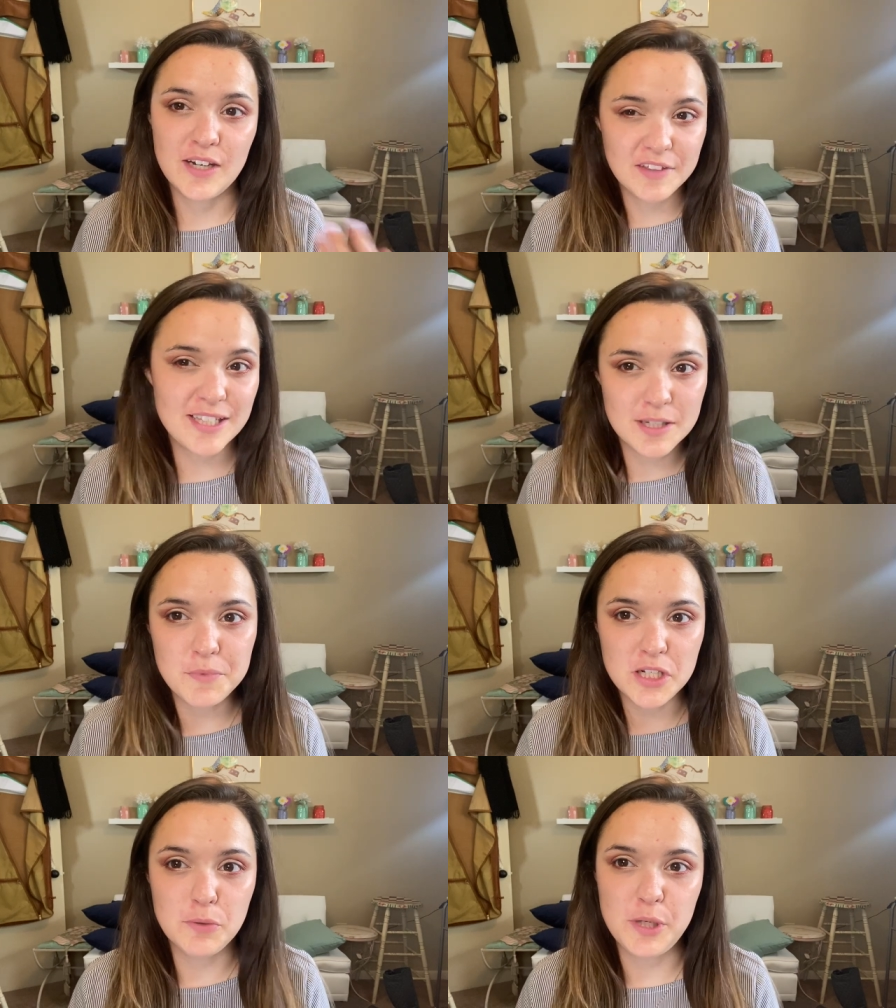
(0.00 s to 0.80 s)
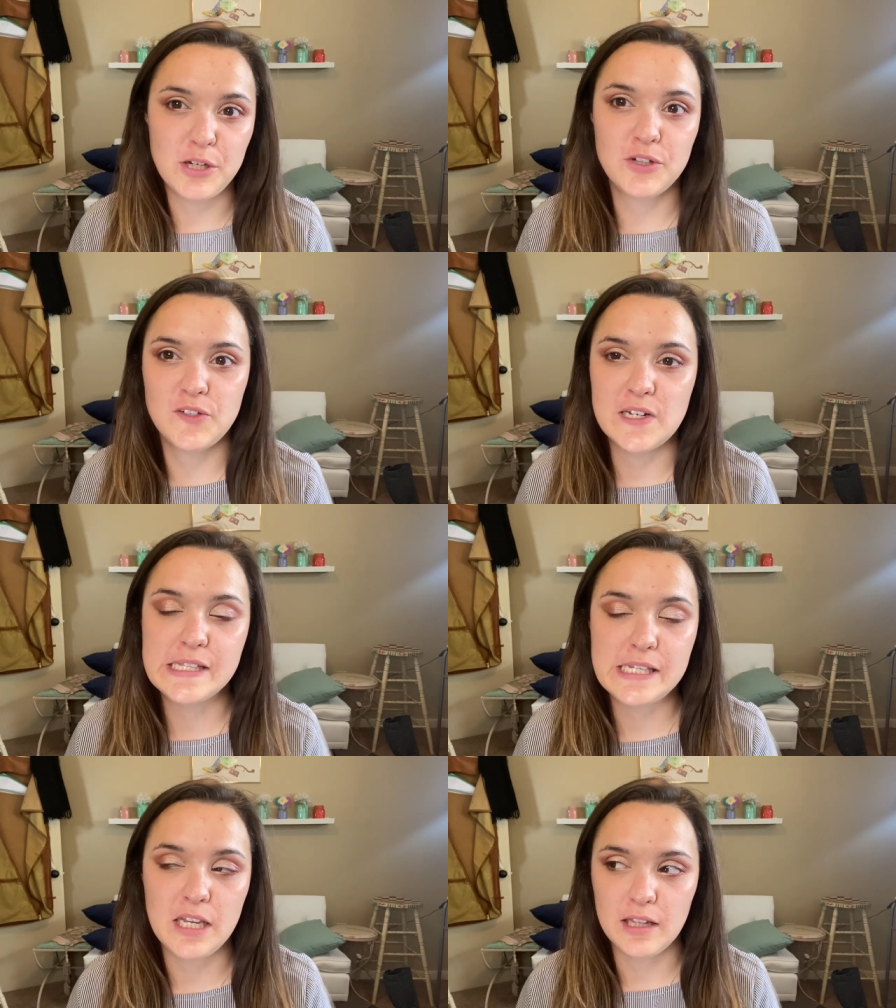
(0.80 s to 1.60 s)
If that's something you'd be interested in
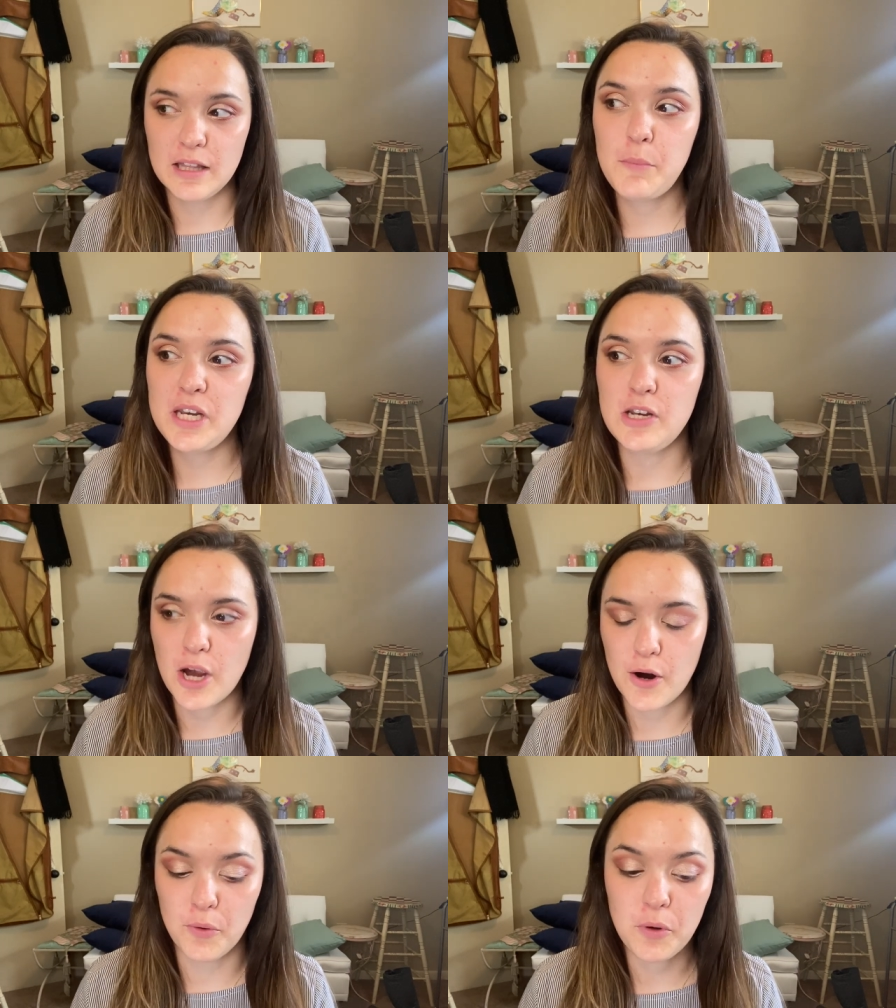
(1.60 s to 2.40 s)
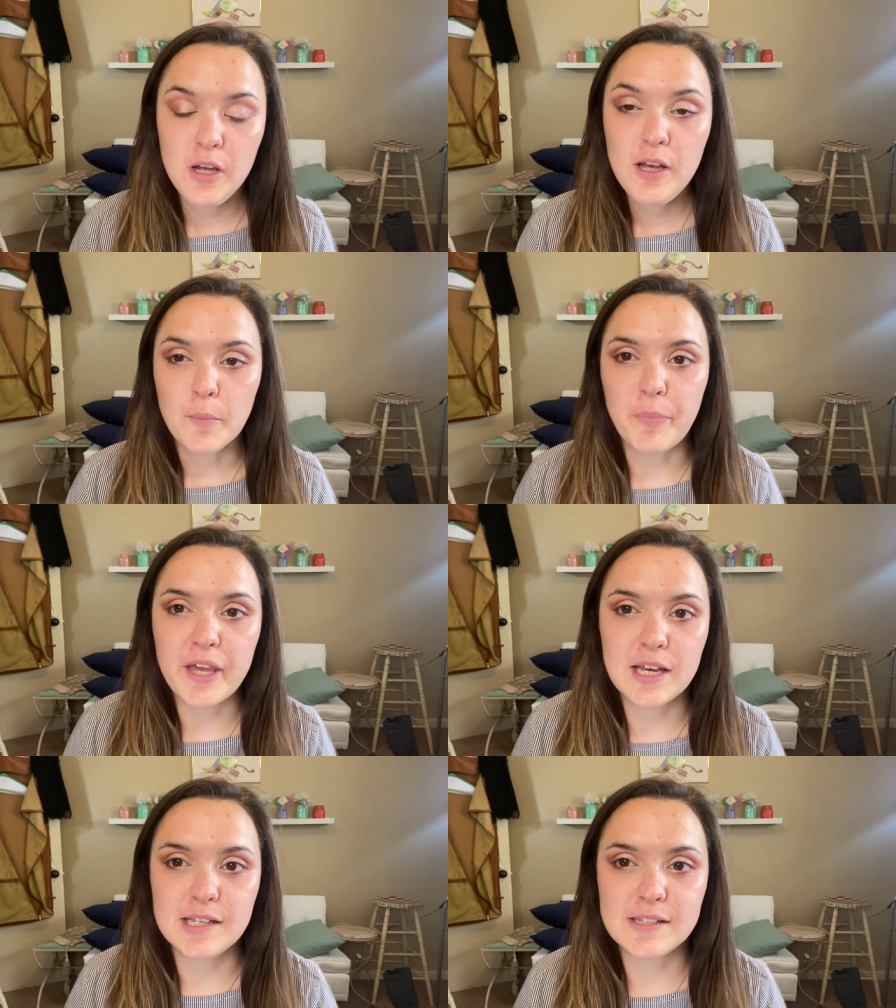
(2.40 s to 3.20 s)
seeing, let me know
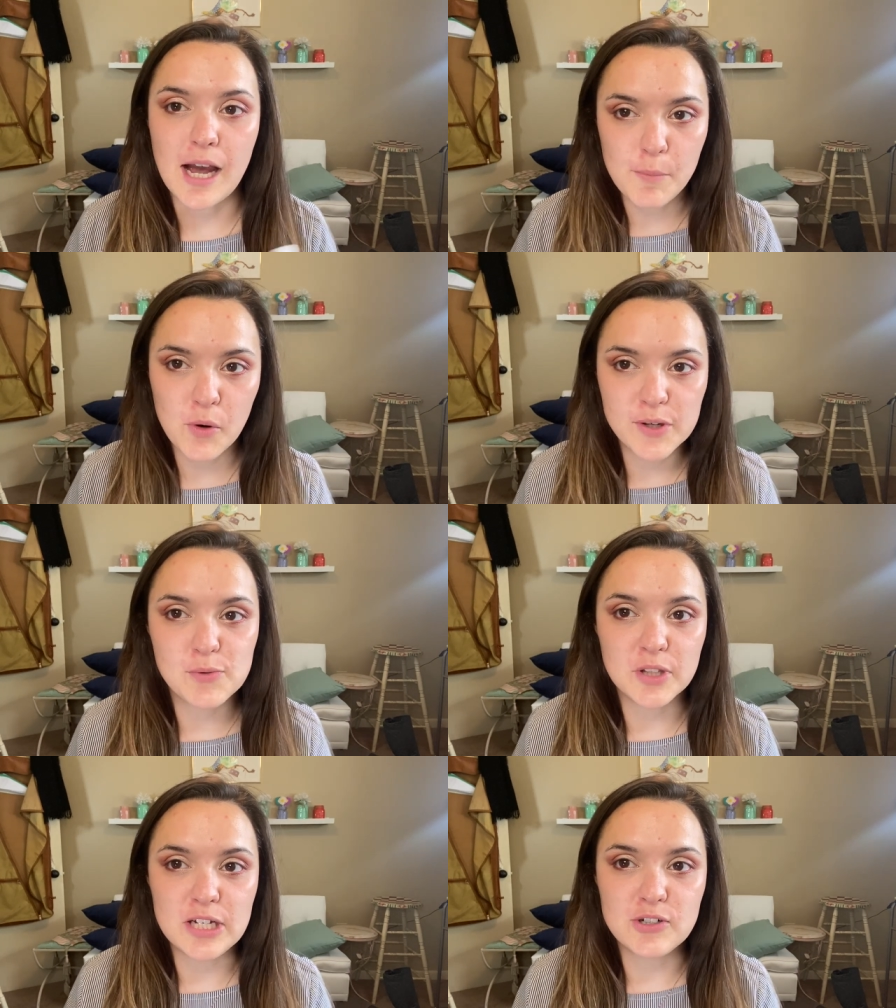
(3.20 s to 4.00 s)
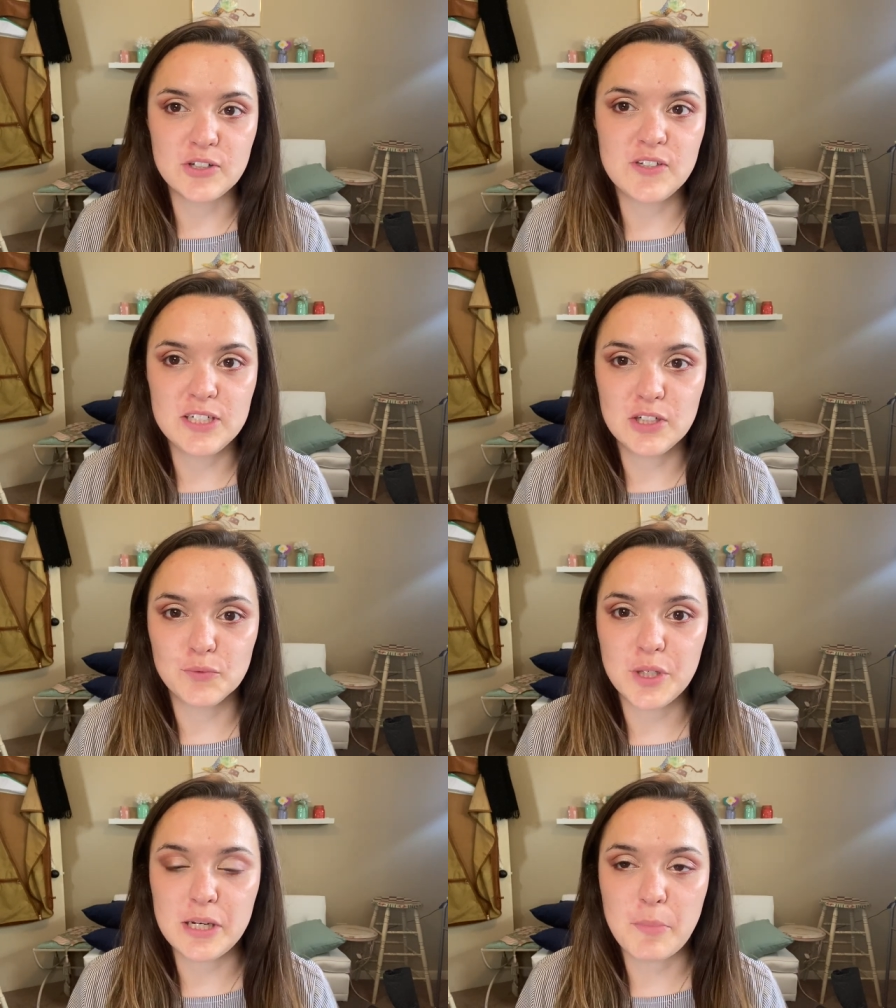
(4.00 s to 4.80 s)
because I'm always really interested to
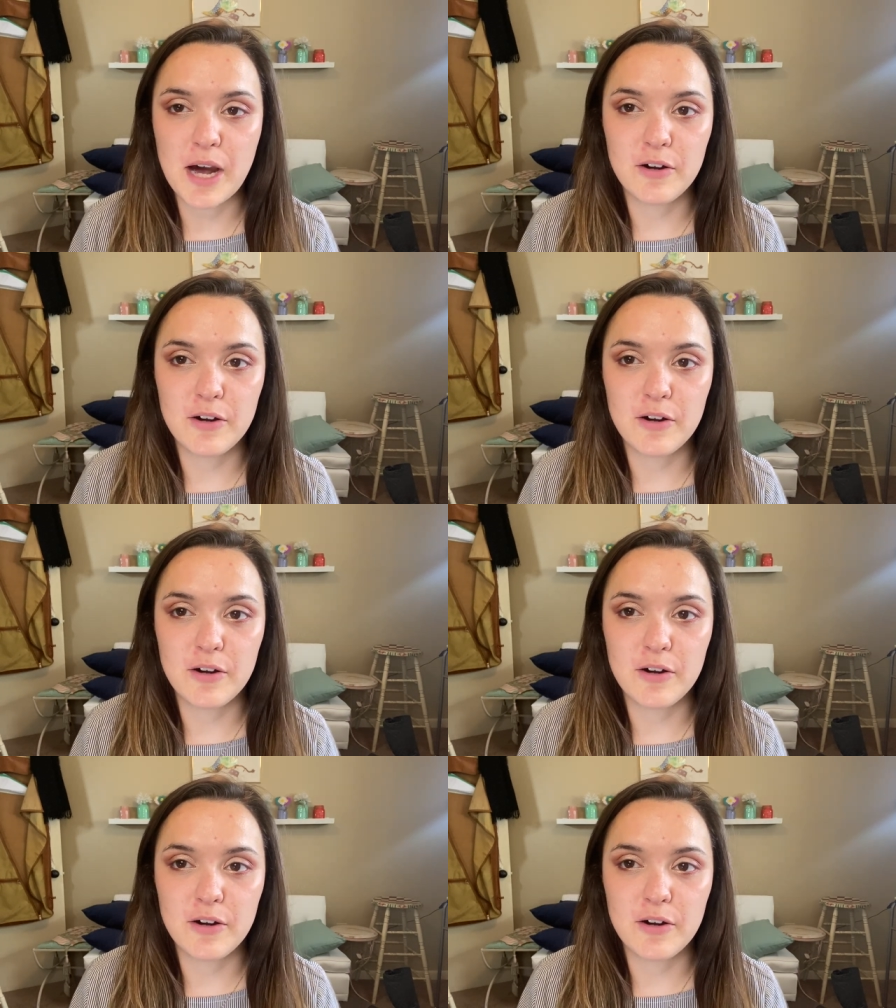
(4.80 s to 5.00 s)
read about